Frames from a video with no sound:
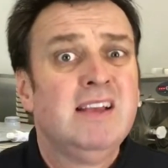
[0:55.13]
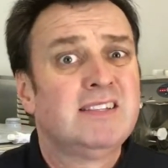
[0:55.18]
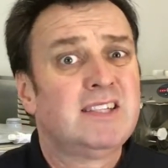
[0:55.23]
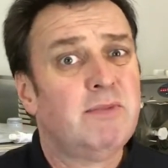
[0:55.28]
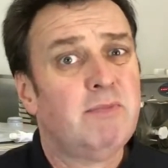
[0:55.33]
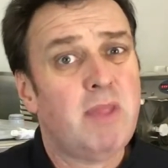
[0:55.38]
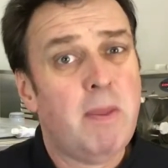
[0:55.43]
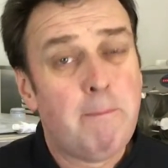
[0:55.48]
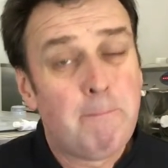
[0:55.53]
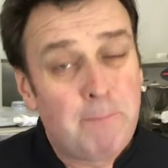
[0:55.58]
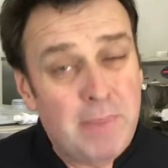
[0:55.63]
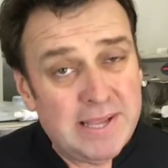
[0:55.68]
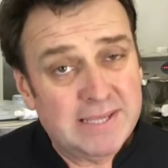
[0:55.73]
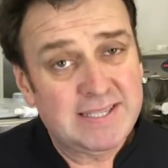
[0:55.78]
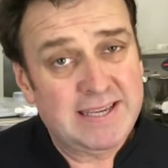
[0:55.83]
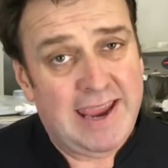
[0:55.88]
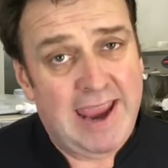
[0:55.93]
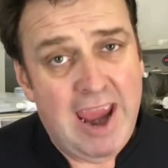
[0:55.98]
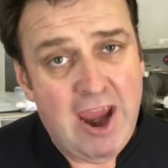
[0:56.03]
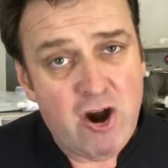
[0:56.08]
some of the
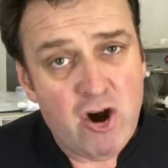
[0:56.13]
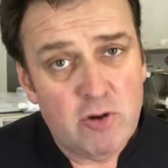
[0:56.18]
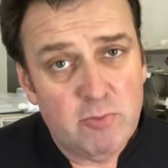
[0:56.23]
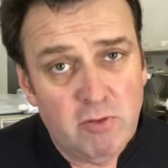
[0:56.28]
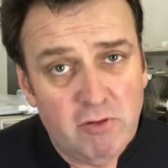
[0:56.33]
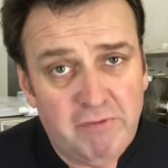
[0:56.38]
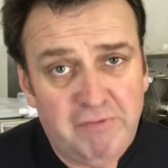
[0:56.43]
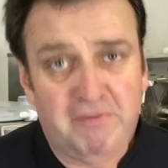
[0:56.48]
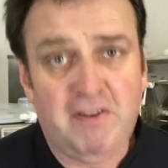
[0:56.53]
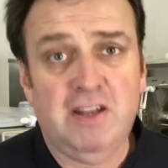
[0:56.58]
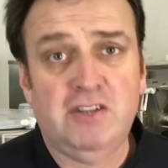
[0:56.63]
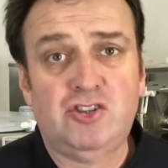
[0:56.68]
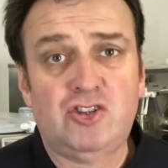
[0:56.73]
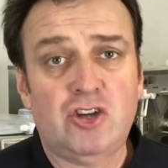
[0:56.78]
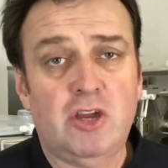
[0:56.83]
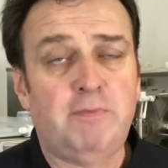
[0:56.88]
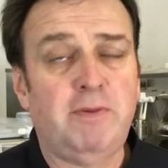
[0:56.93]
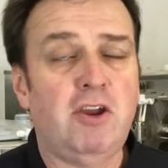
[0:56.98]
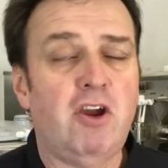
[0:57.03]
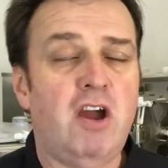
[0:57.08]
best caramel fudge
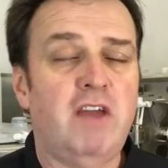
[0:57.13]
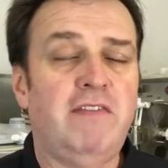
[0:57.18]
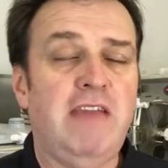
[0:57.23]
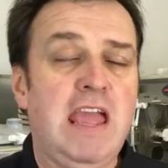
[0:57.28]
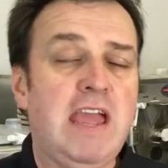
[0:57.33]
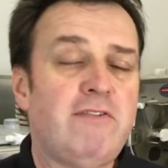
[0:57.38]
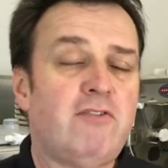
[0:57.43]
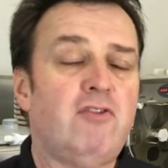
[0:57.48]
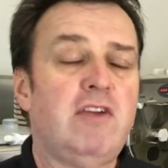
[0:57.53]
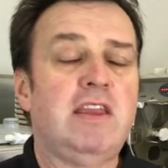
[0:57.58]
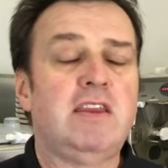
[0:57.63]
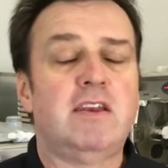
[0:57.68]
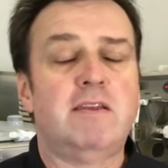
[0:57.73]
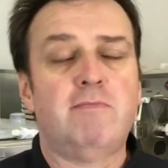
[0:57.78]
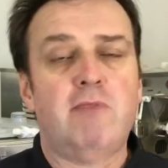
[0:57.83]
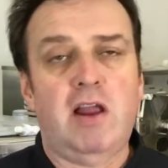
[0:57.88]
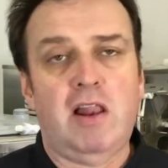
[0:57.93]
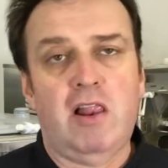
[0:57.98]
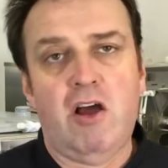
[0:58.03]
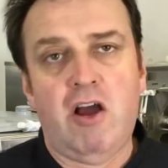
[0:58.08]
topping I've ever eaten
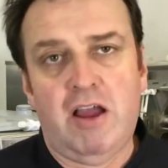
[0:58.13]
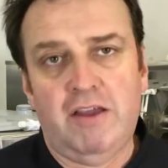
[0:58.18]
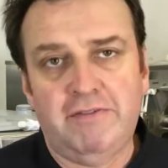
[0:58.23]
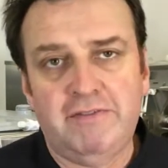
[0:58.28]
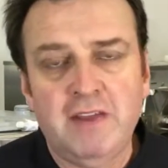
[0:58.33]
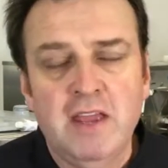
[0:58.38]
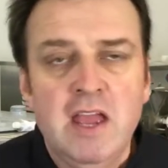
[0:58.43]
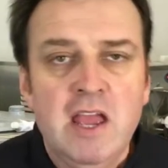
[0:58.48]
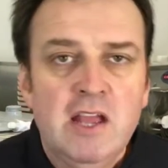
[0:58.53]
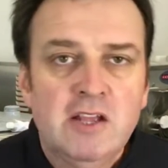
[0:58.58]
in my life.